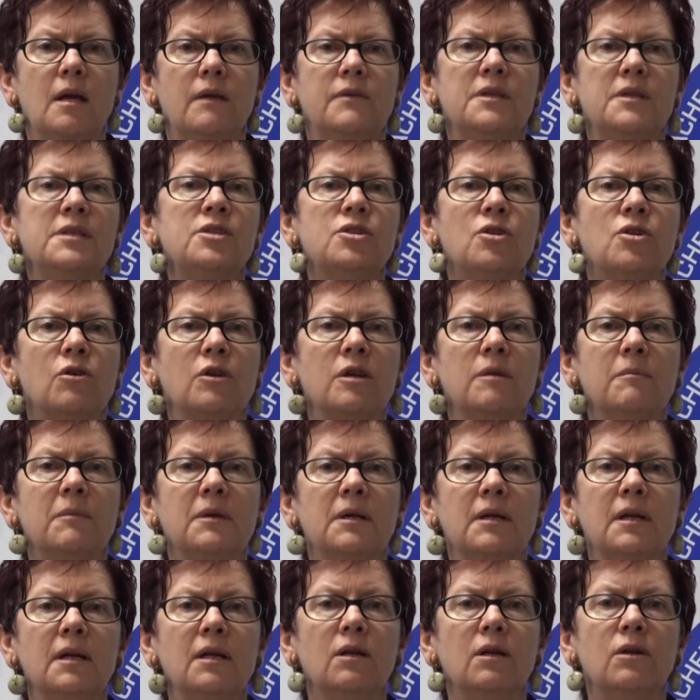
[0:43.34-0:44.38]
This
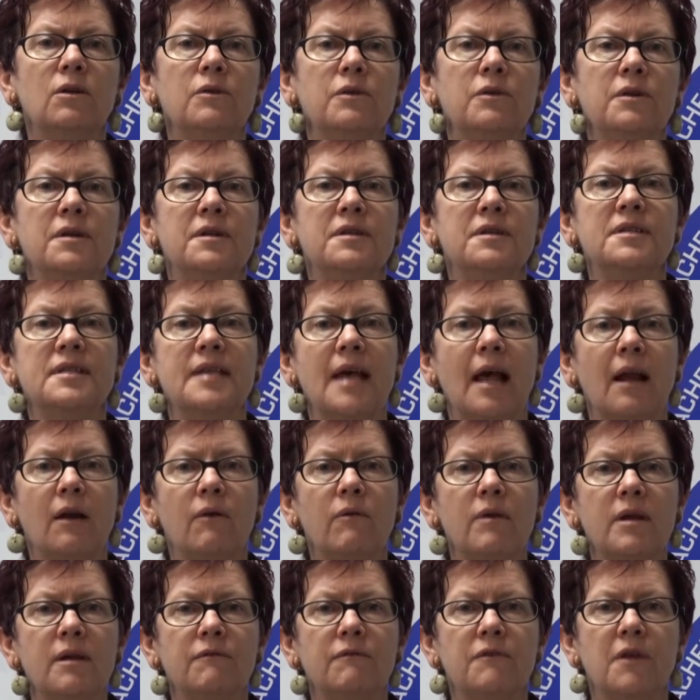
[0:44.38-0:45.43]
document included a
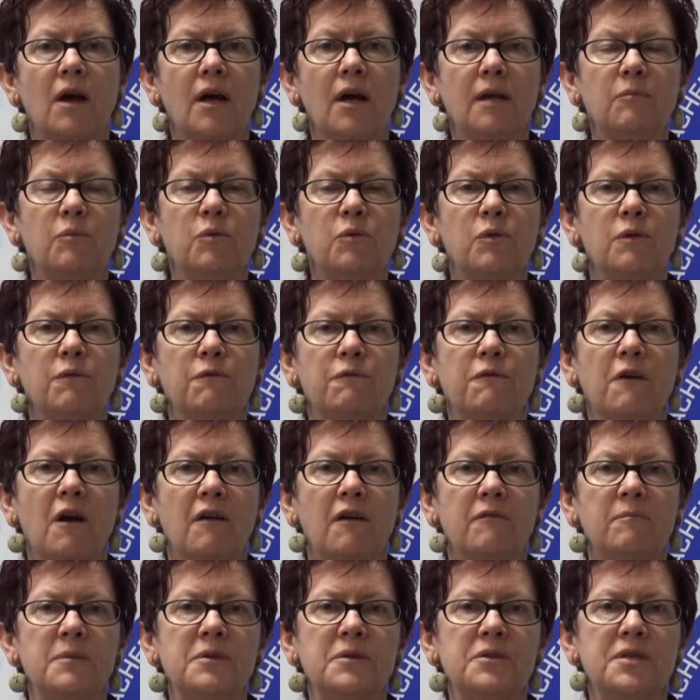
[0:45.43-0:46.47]
salary of
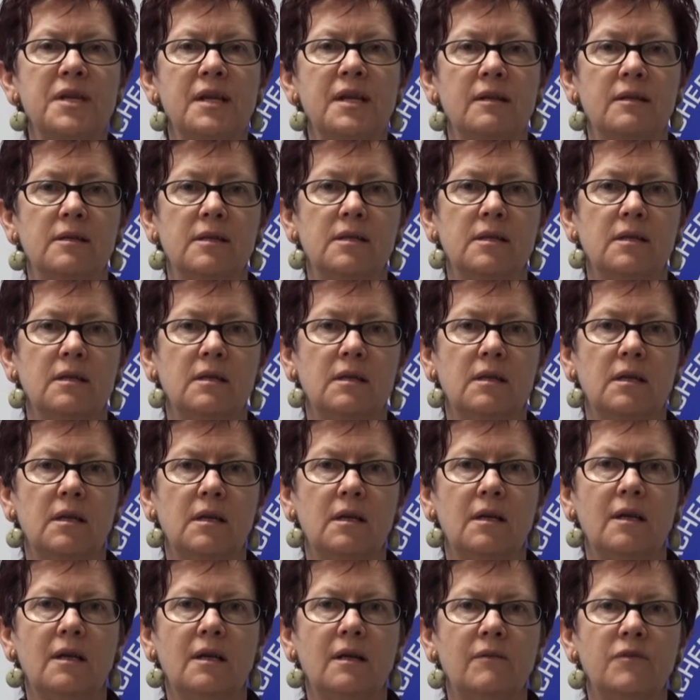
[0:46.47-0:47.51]
9.5%,
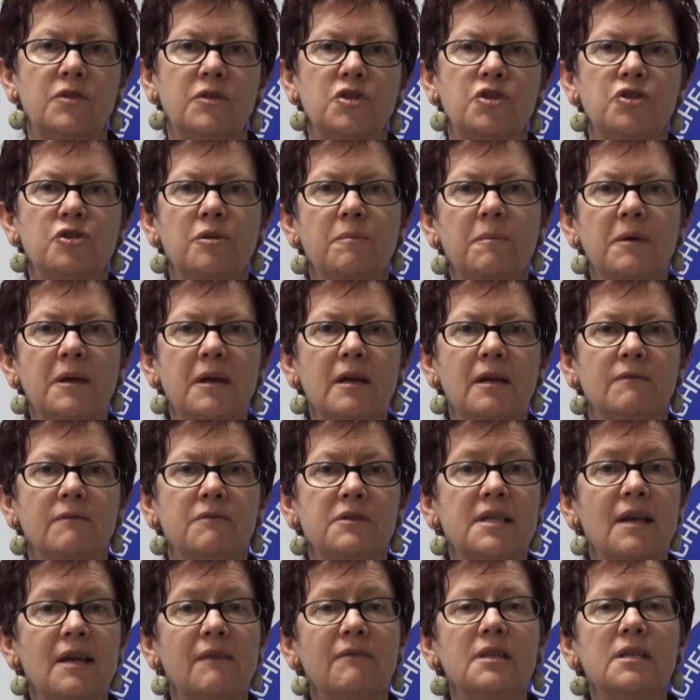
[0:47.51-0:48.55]
the stripping of
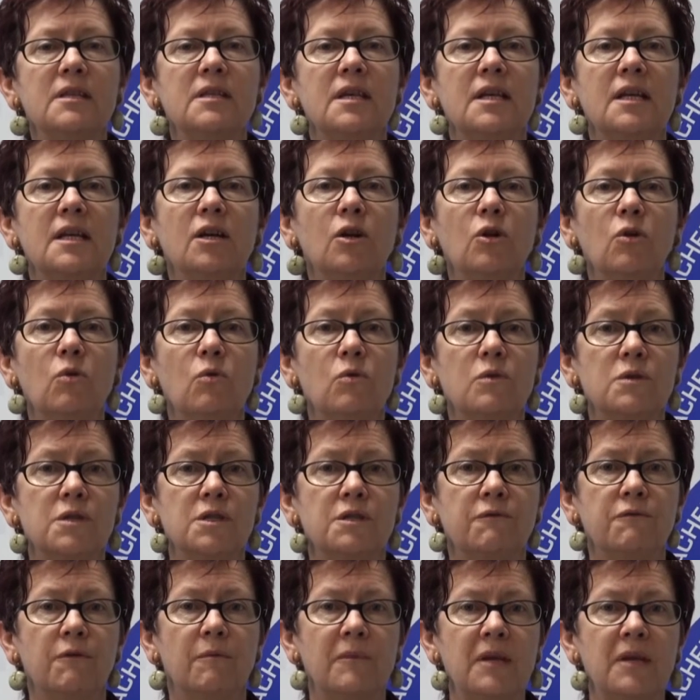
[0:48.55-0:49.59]
17
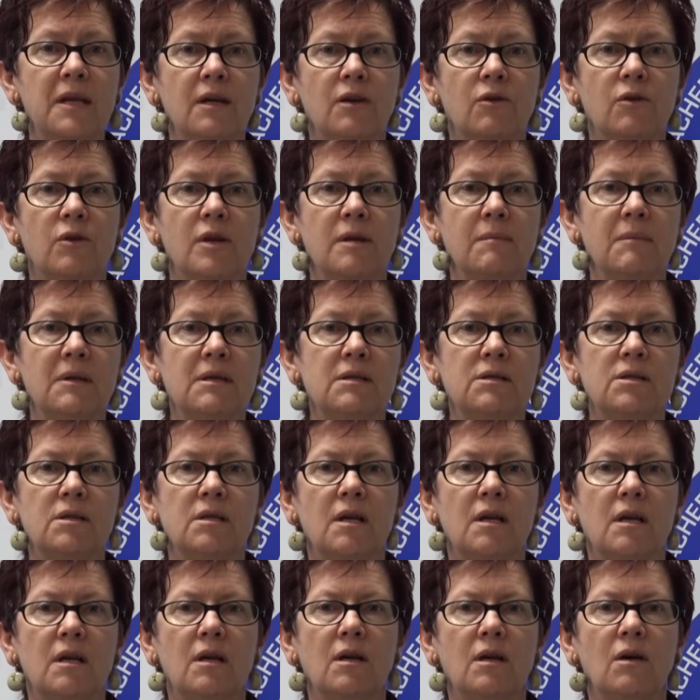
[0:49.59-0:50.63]
clauses from the agreement
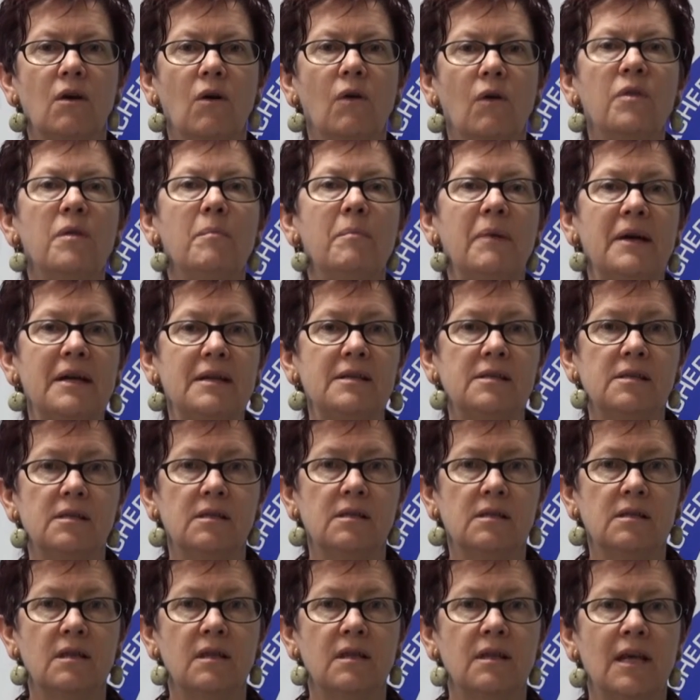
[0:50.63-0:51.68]
on the
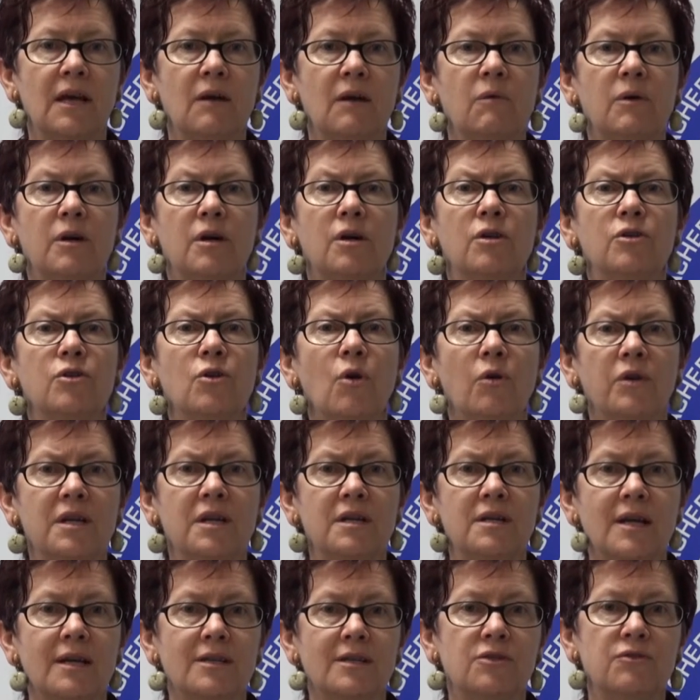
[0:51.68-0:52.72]
basis that they were
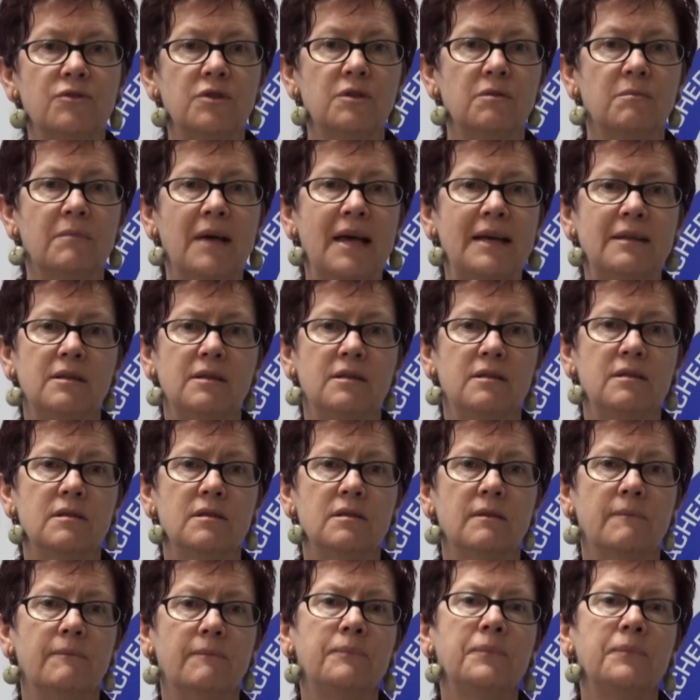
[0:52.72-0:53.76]
non-industrial matters,